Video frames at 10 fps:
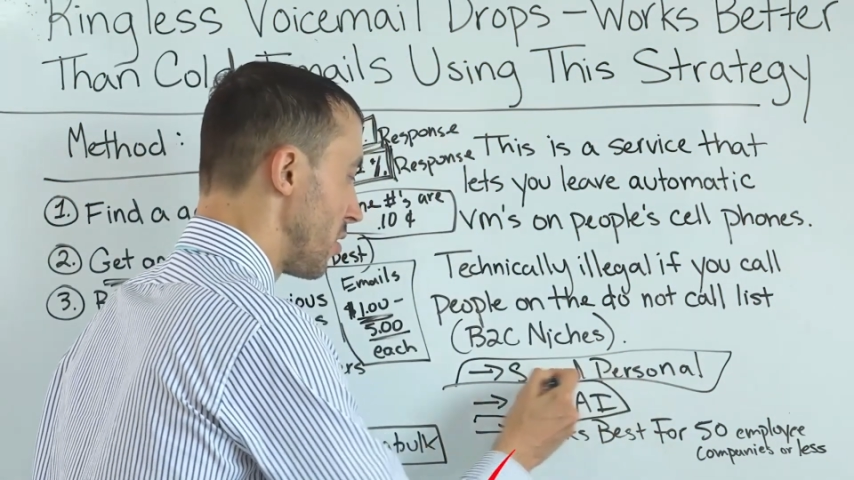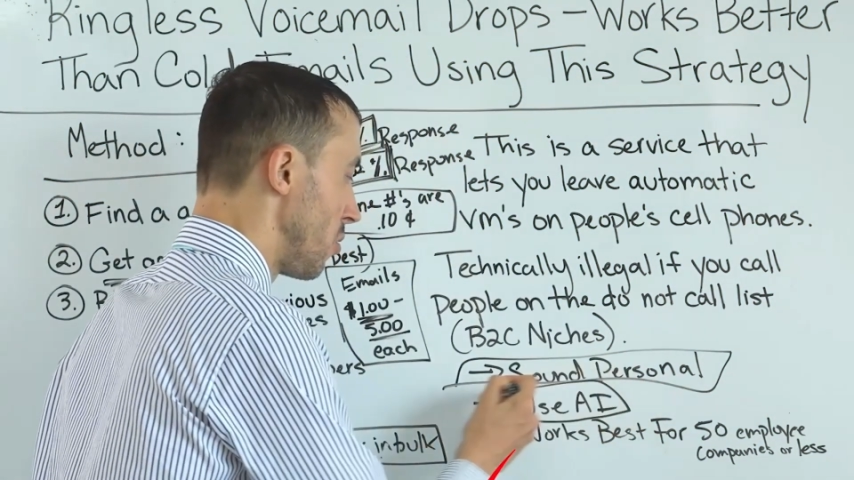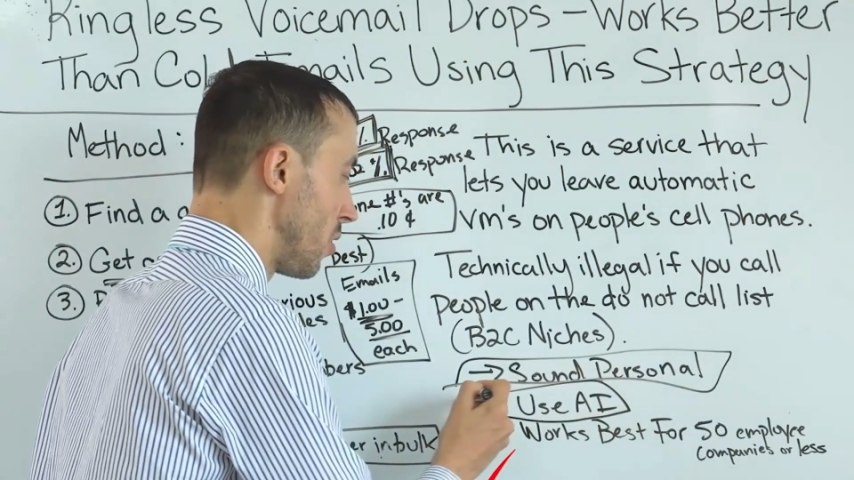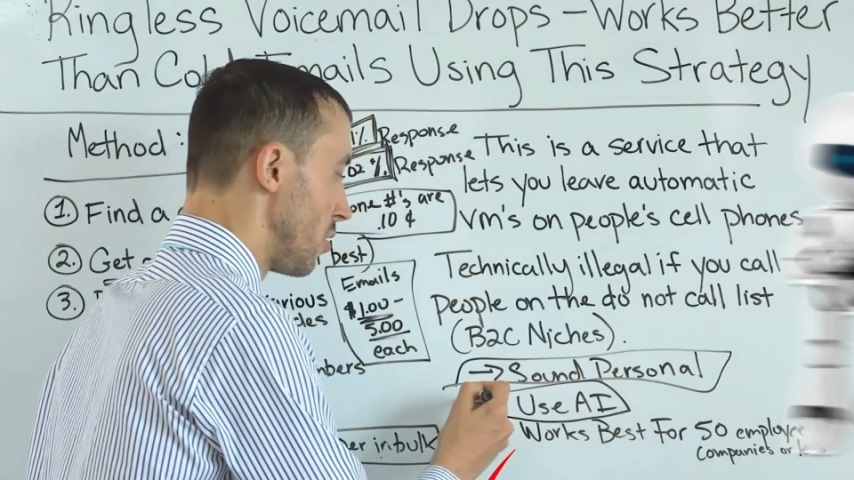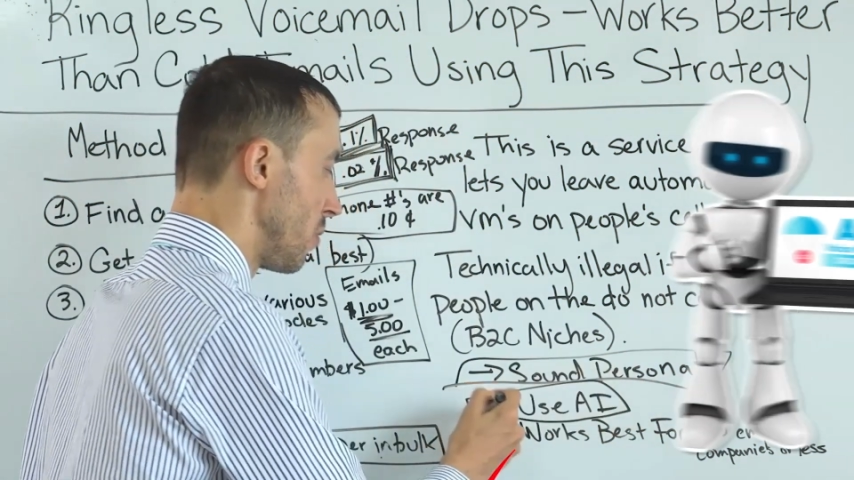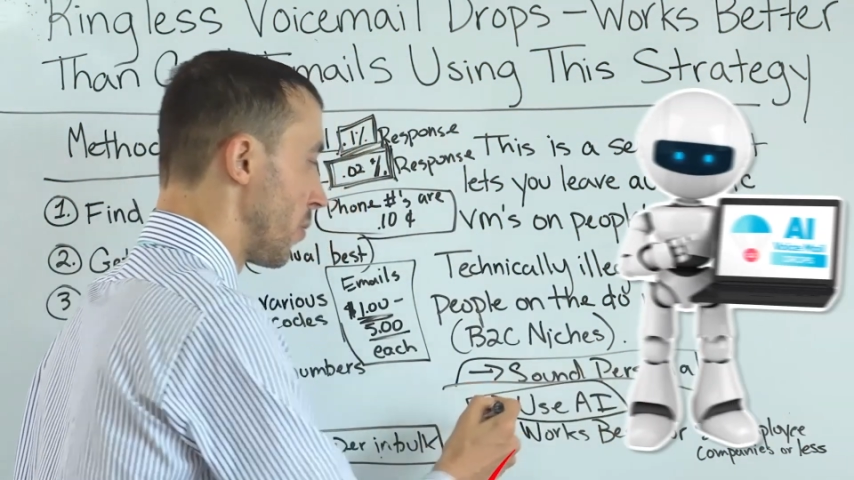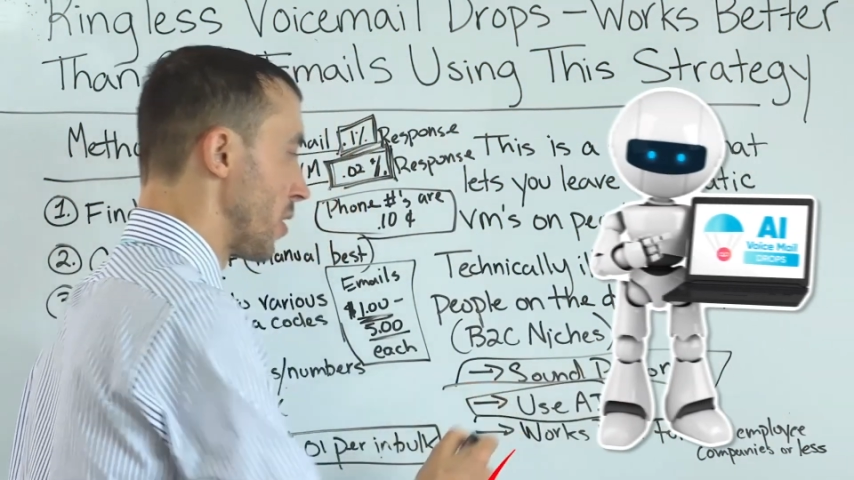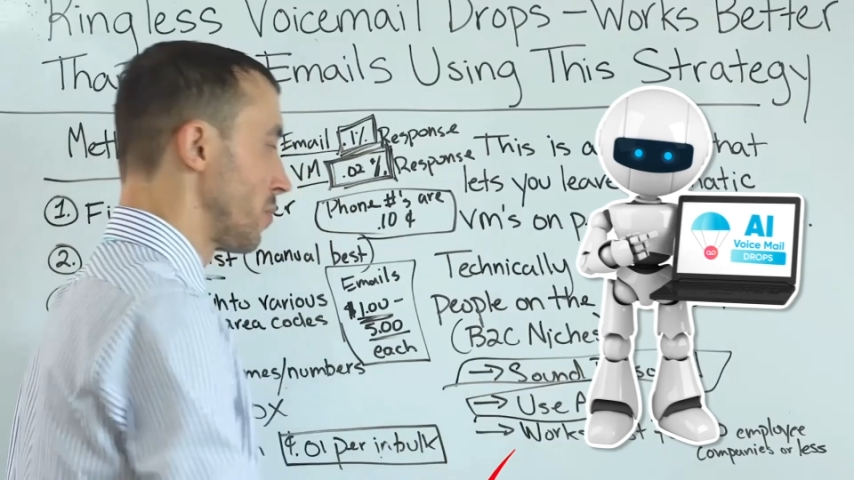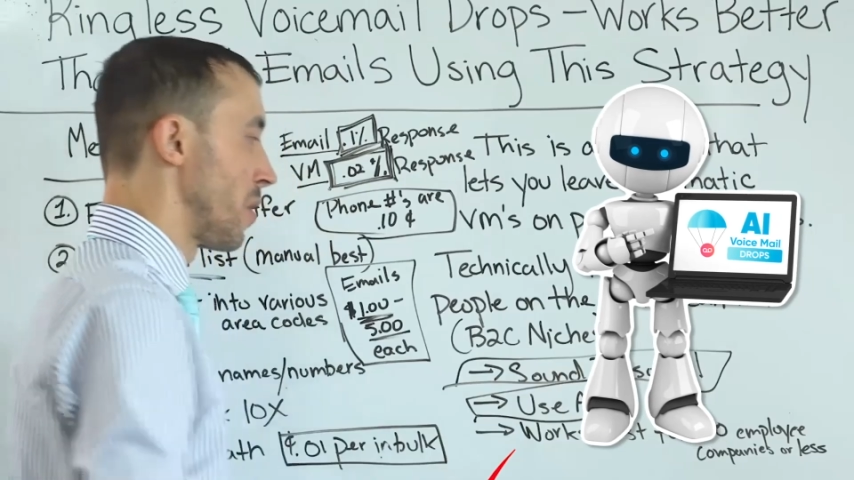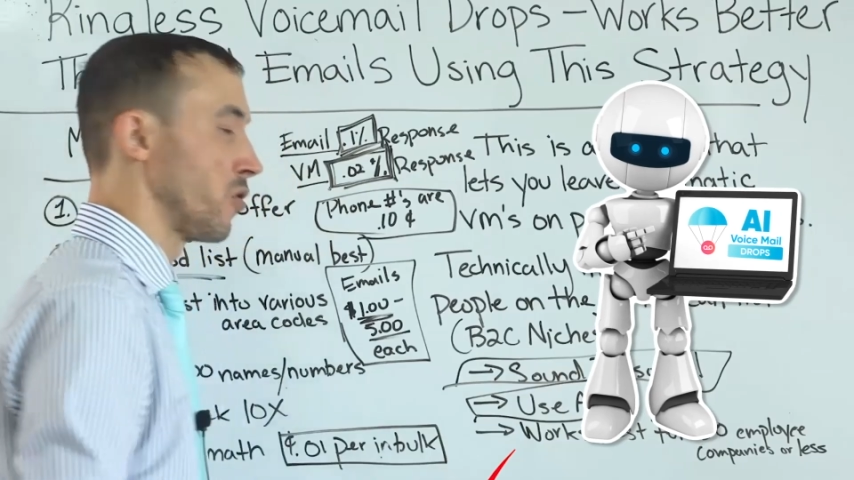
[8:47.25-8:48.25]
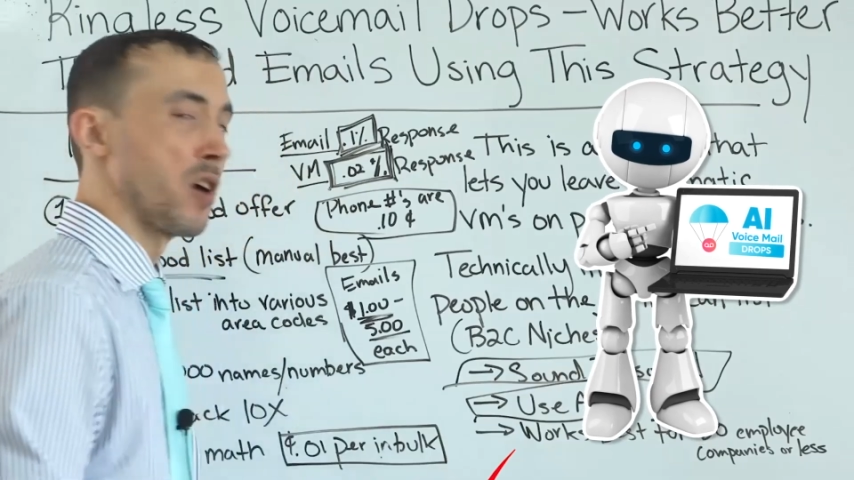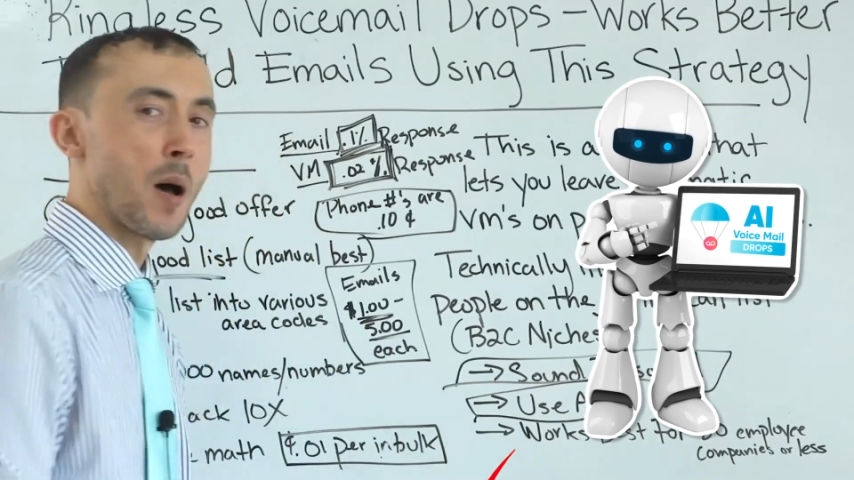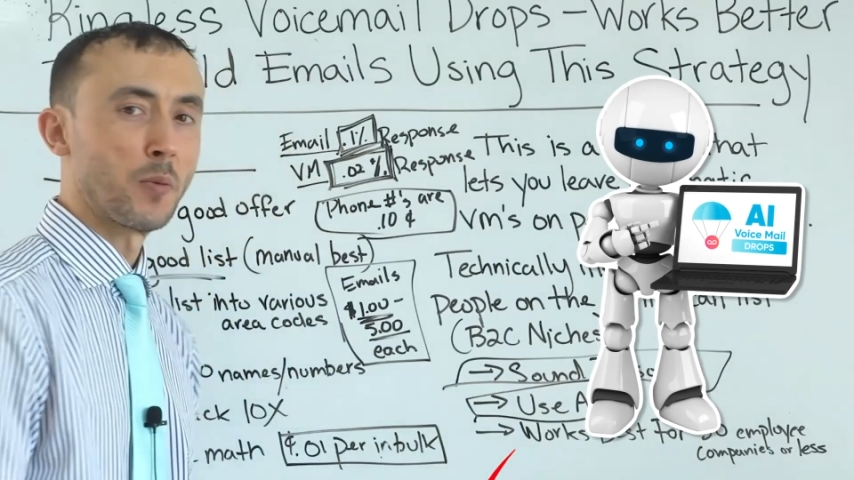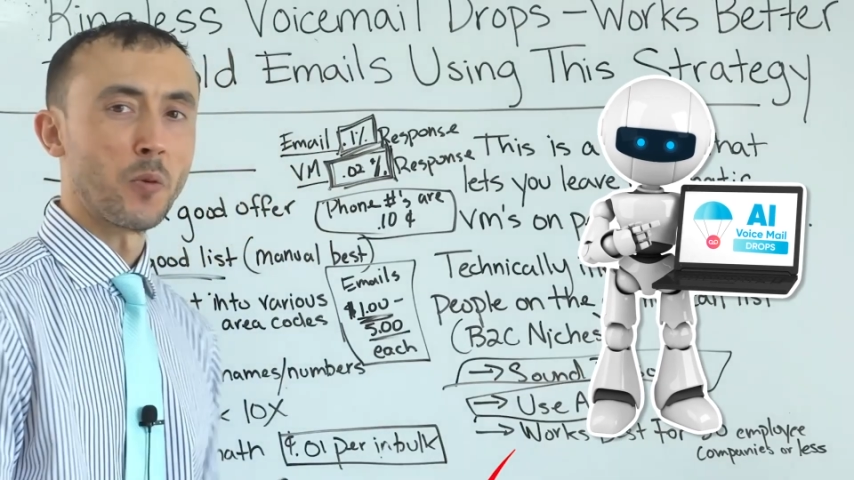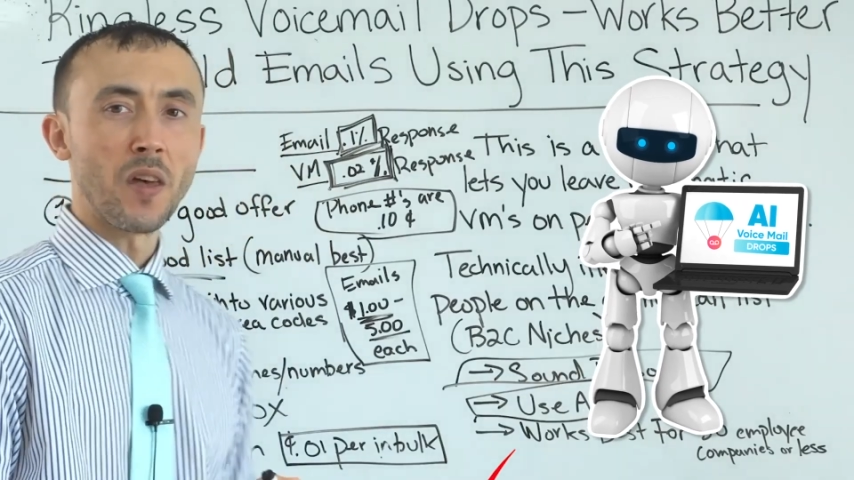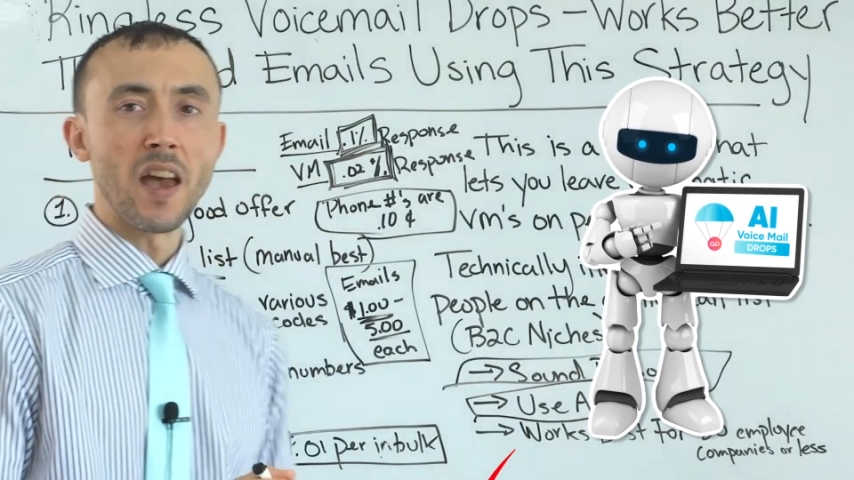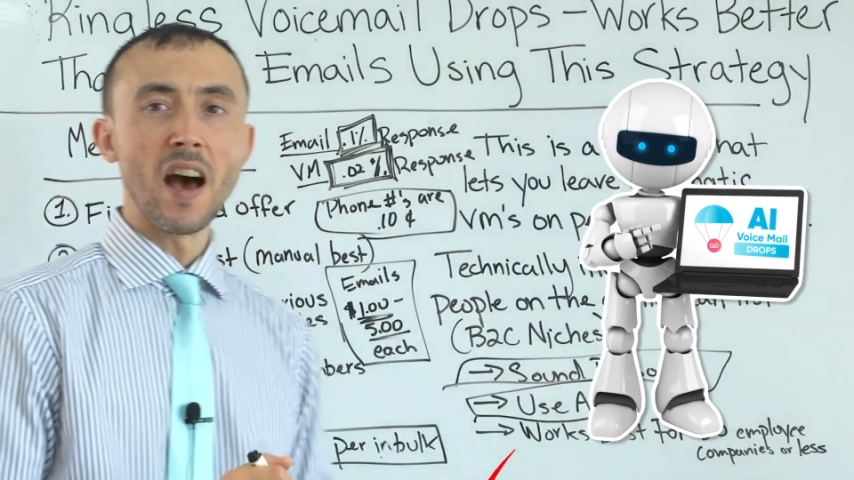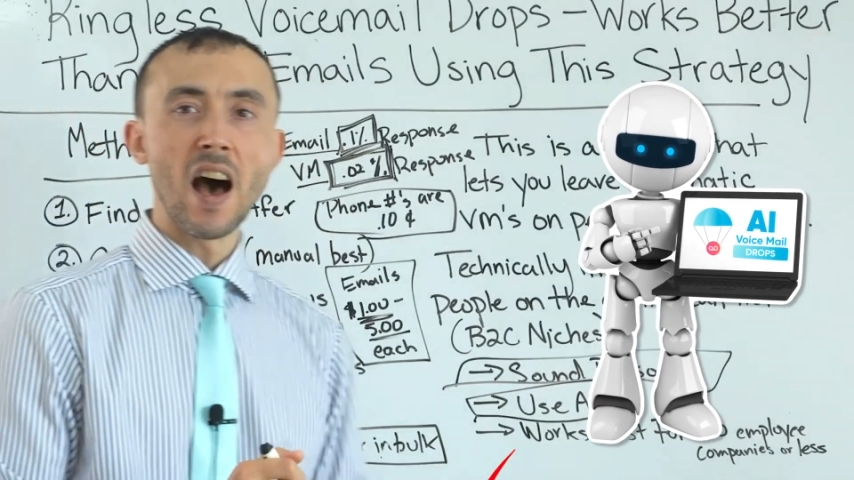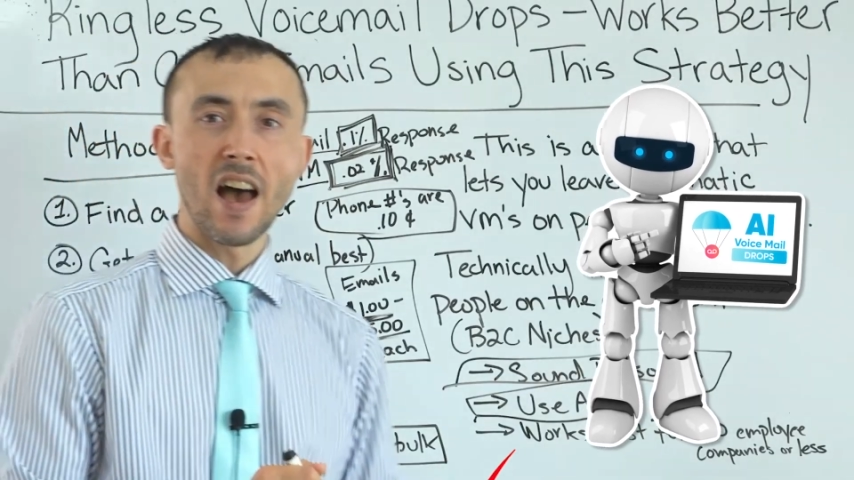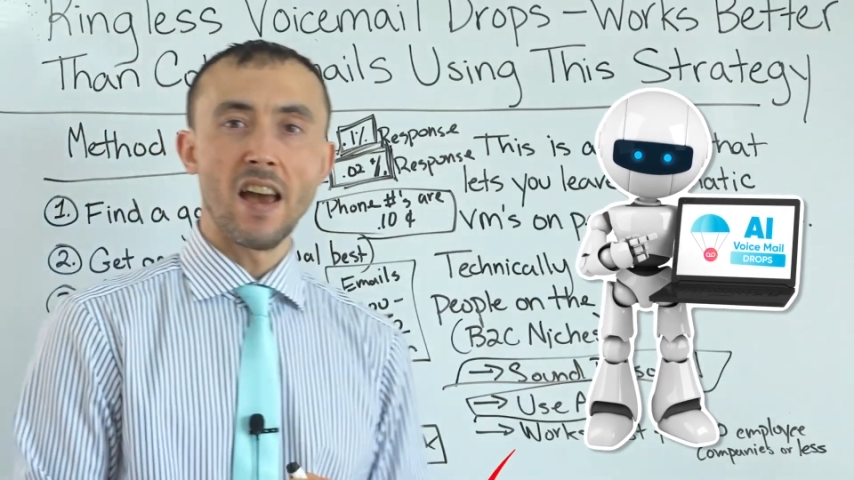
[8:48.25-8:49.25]
you can do voicemail drops with
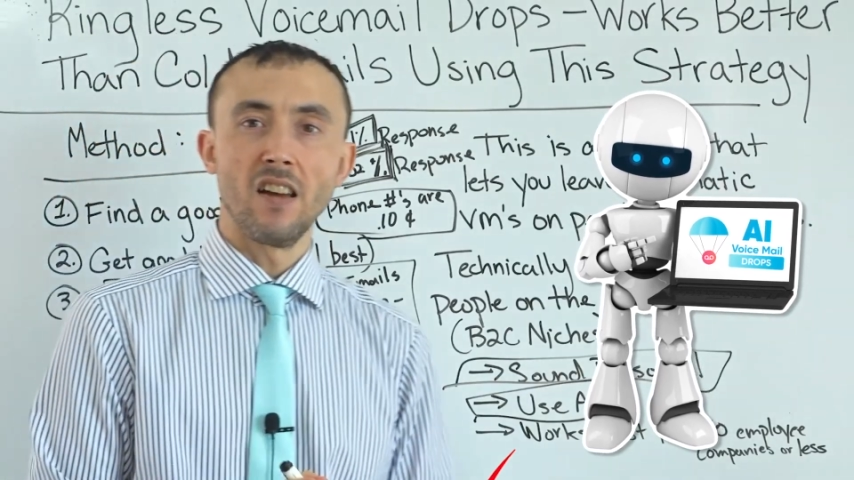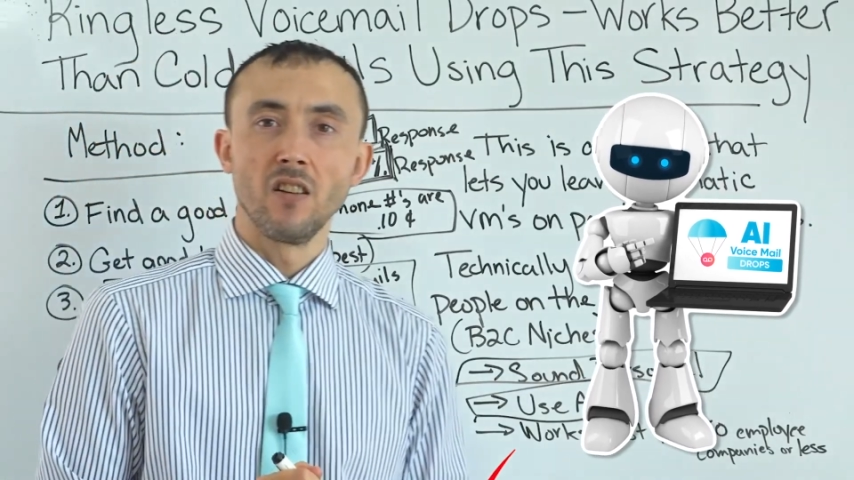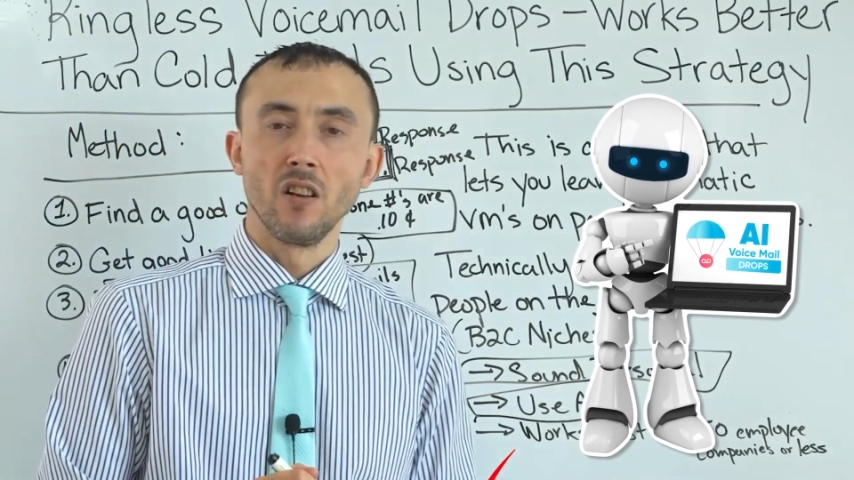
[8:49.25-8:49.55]
AI.